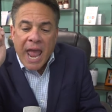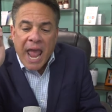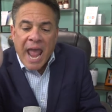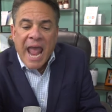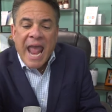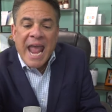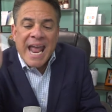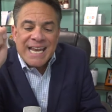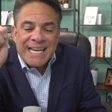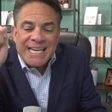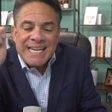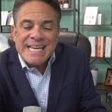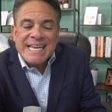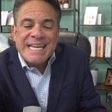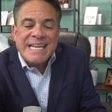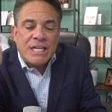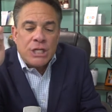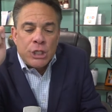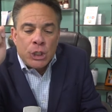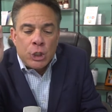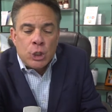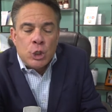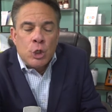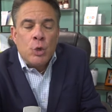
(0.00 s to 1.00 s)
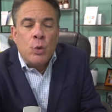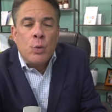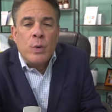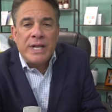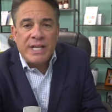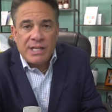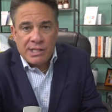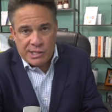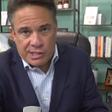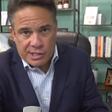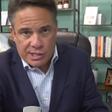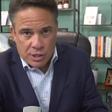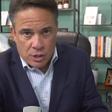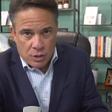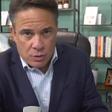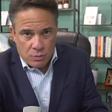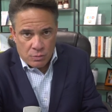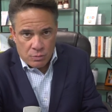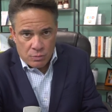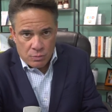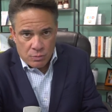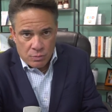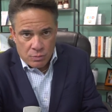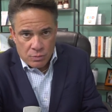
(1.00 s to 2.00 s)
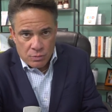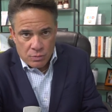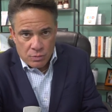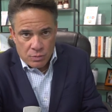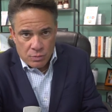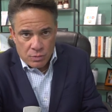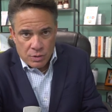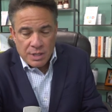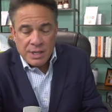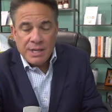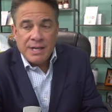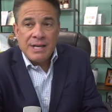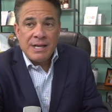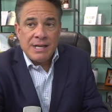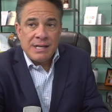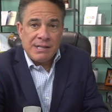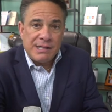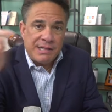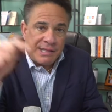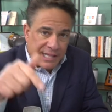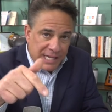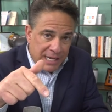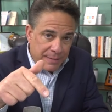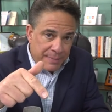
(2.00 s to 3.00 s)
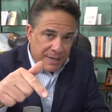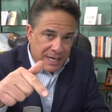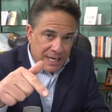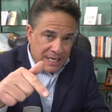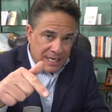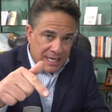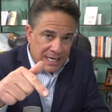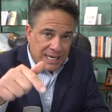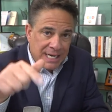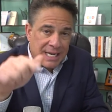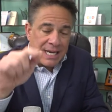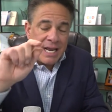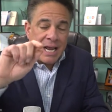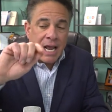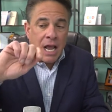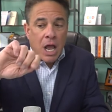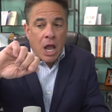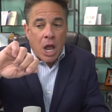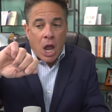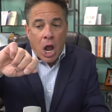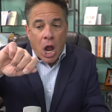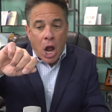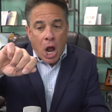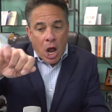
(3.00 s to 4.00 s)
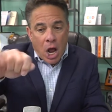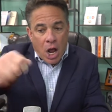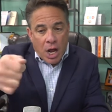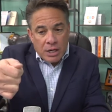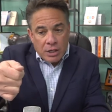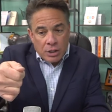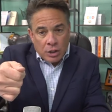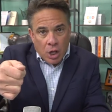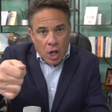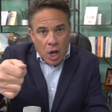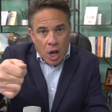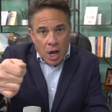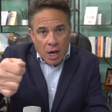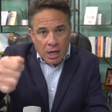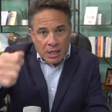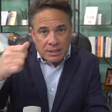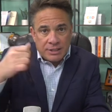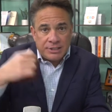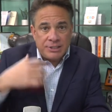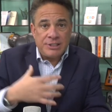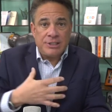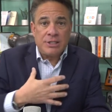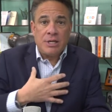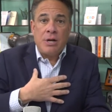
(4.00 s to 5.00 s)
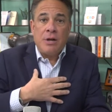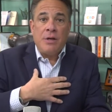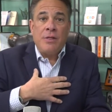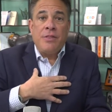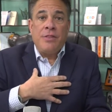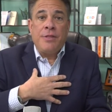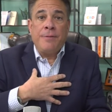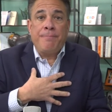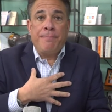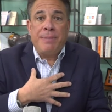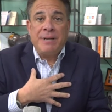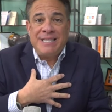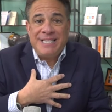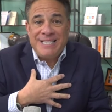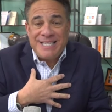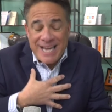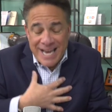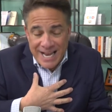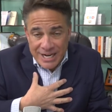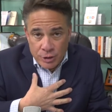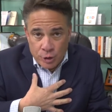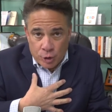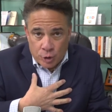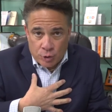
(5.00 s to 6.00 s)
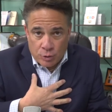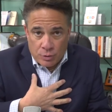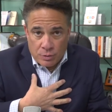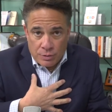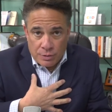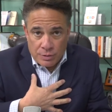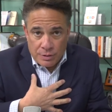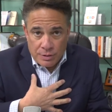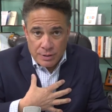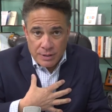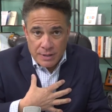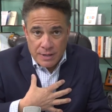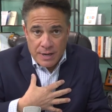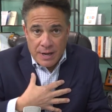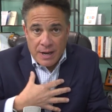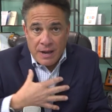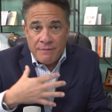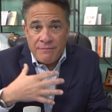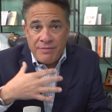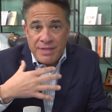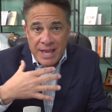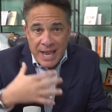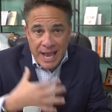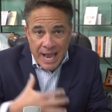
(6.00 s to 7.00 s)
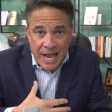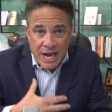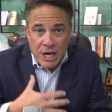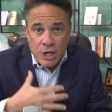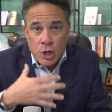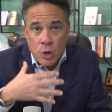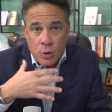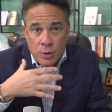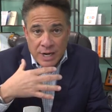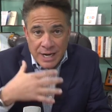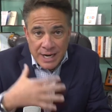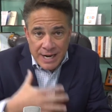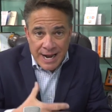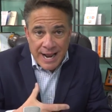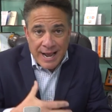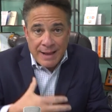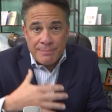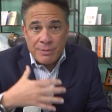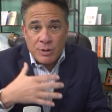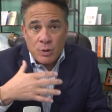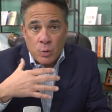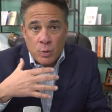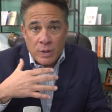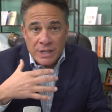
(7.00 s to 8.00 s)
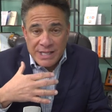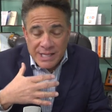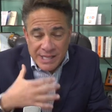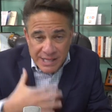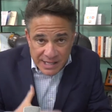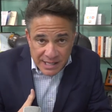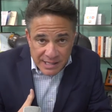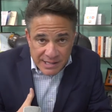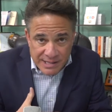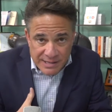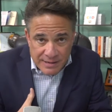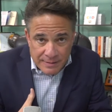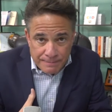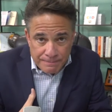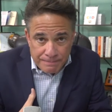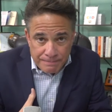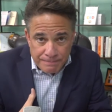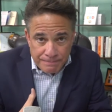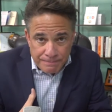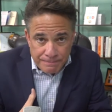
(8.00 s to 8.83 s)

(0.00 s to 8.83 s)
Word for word: And in doing so, C B D unlocks the potential of the endocannabinoid system